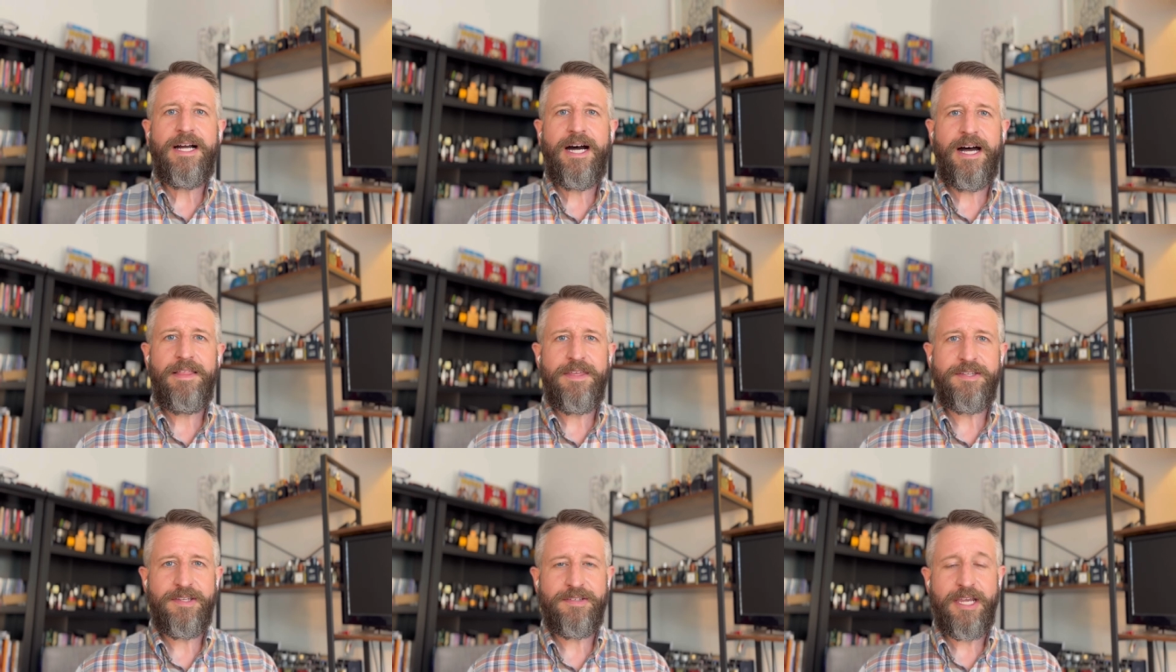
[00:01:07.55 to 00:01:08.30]
Uh,
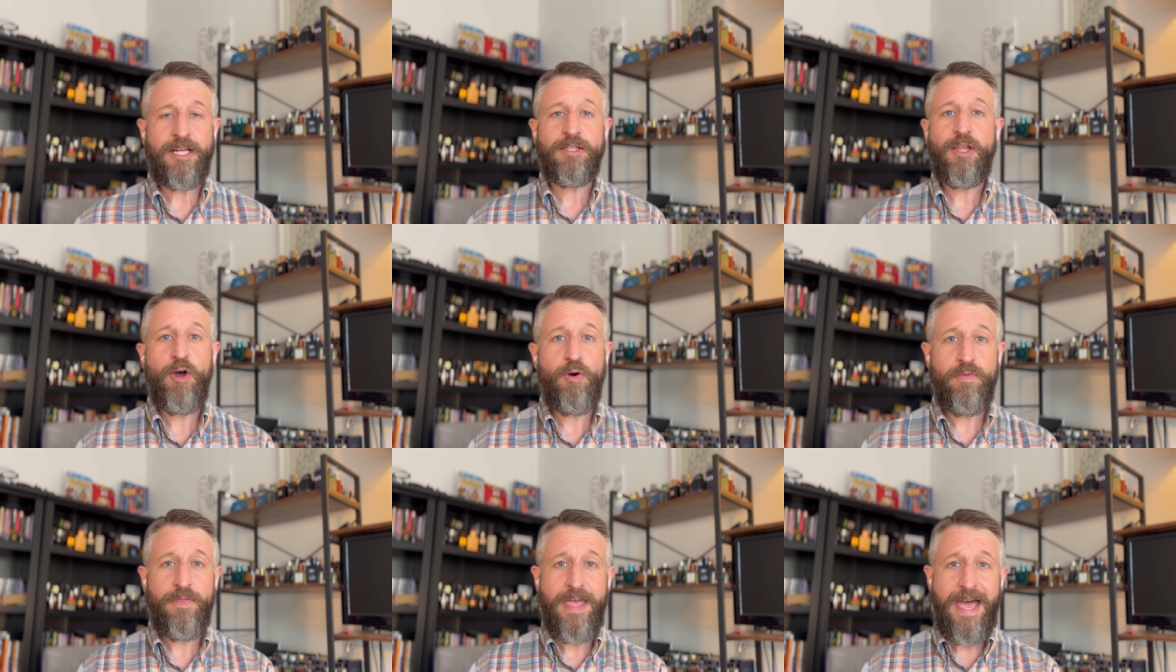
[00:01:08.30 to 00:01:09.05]
this is a
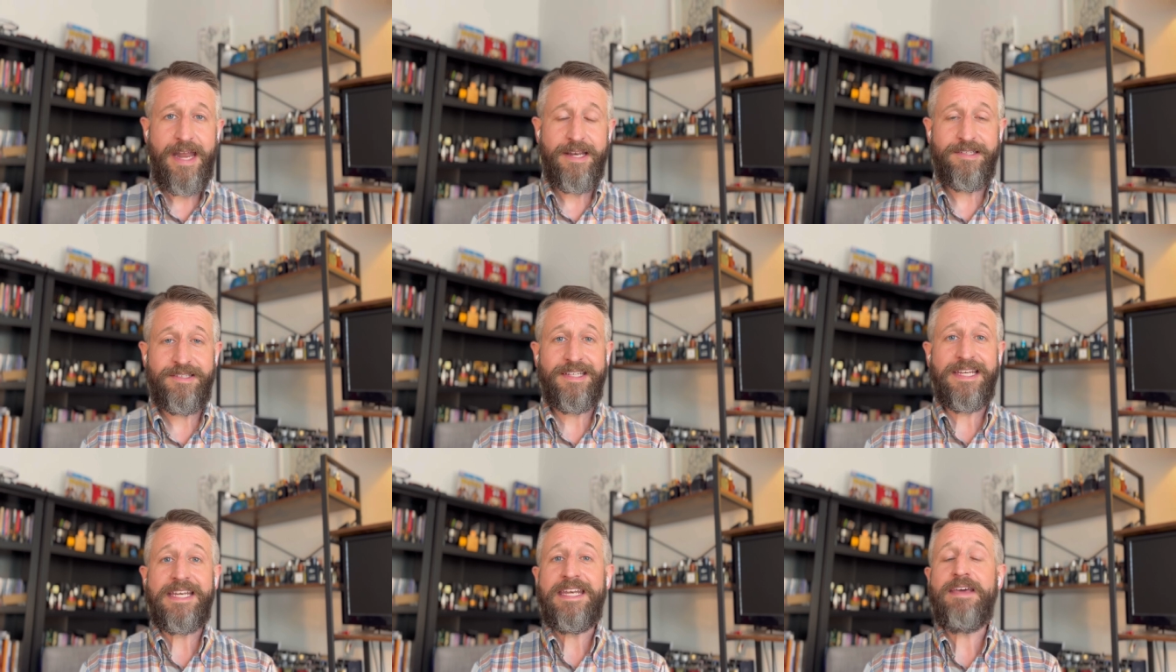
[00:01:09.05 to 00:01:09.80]
clone that
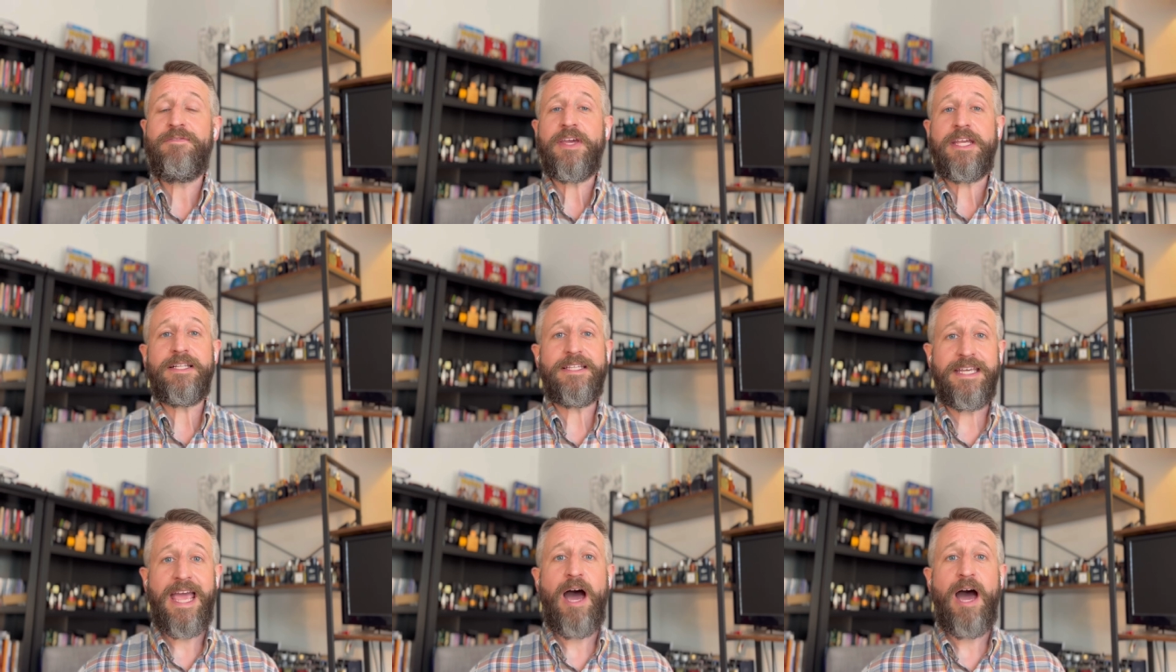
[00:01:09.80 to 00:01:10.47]
significantly